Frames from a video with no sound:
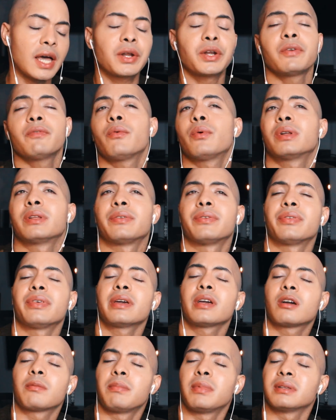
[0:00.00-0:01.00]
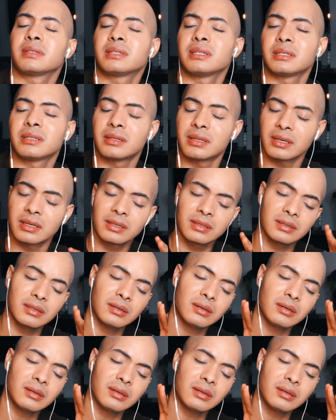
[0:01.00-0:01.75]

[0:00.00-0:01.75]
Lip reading: I don't even want to think about such things.